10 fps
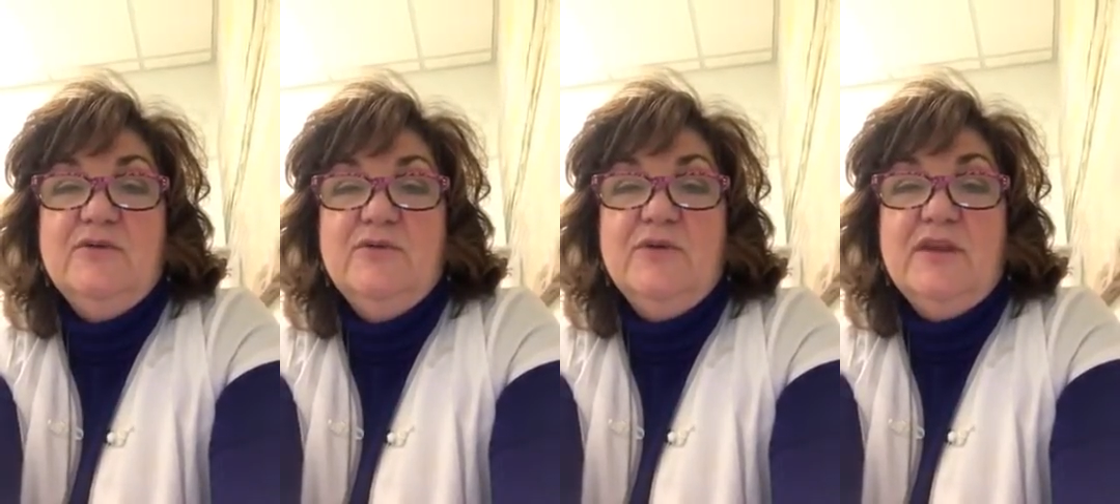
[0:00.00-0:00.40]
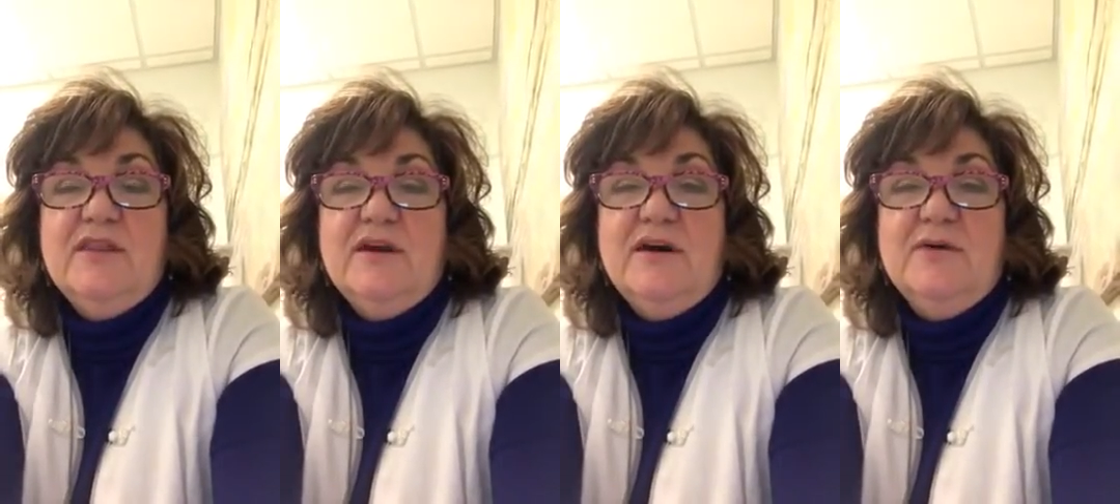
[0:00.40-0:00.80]

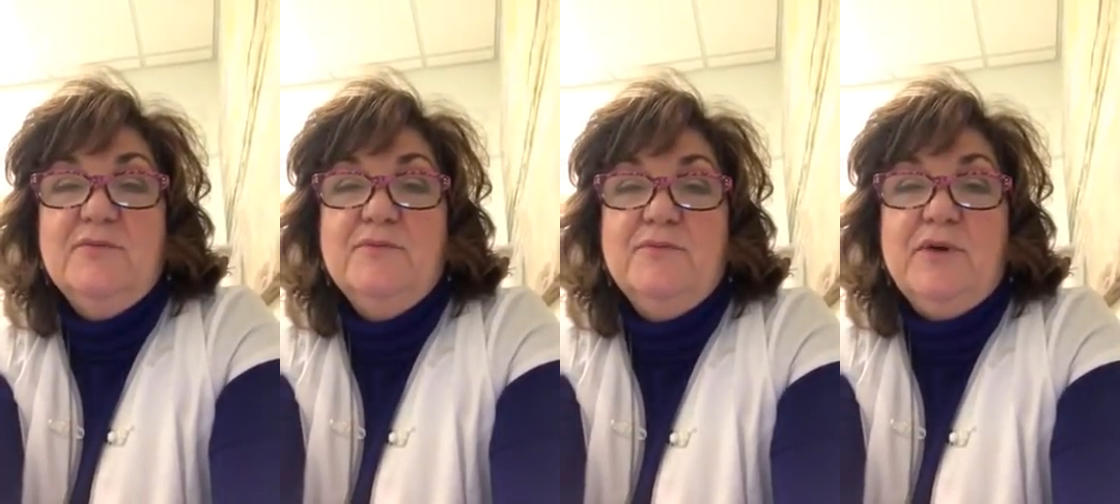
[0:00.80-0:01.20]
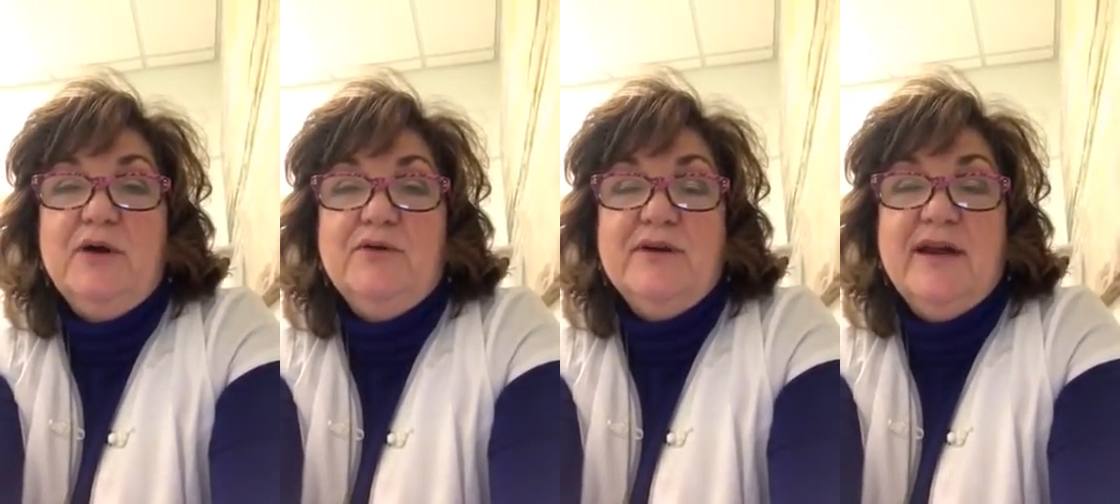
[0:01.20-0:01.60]
with the
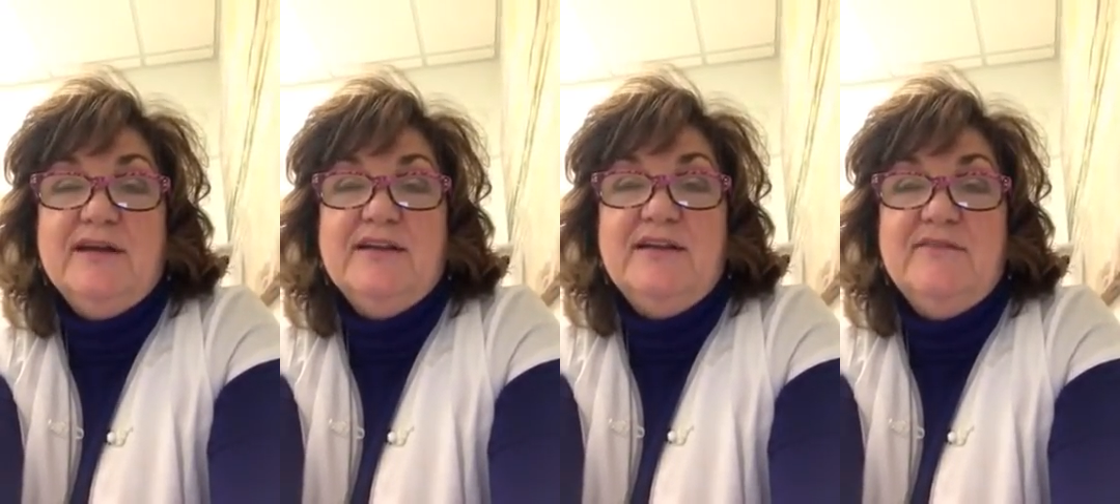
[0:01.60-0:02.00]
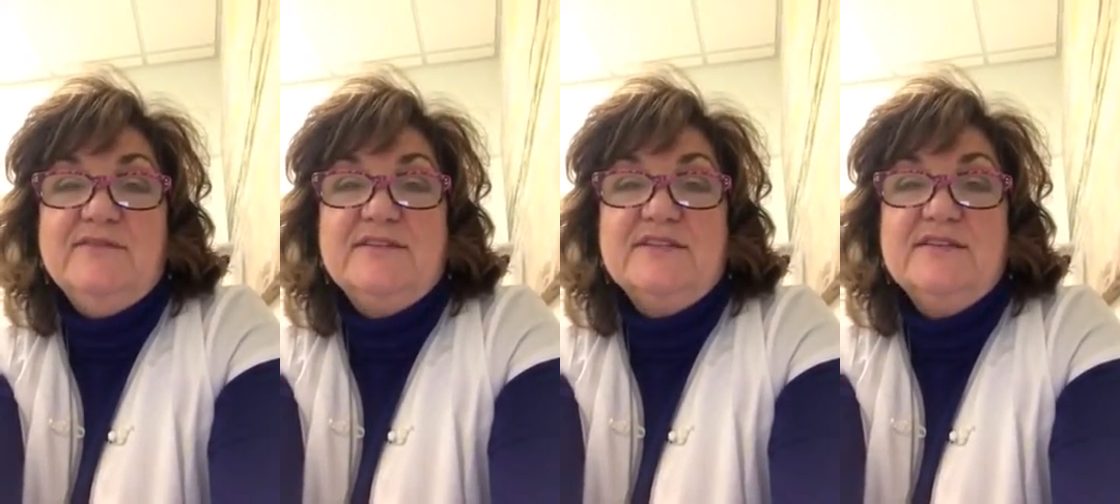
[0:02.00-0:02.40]
Power
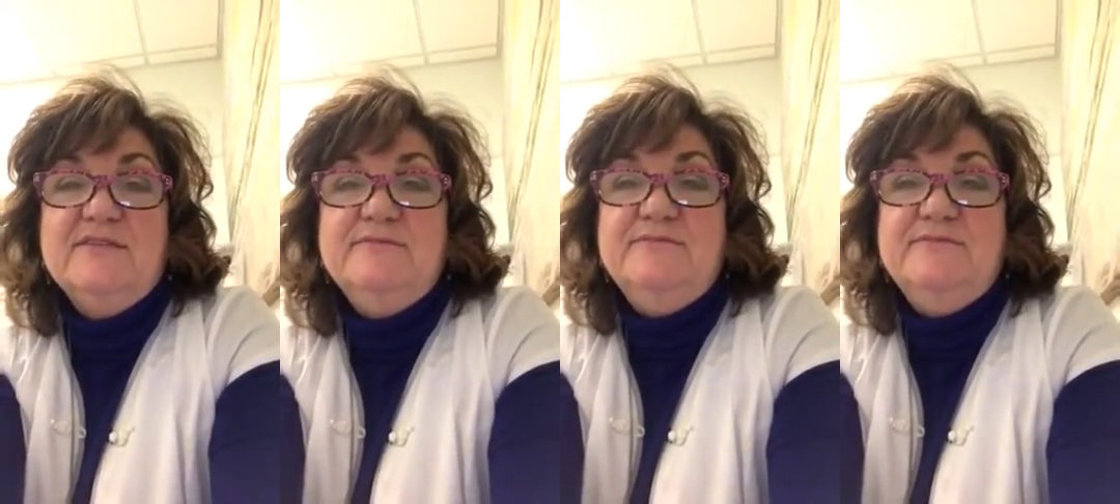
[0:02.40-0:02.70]
Actives.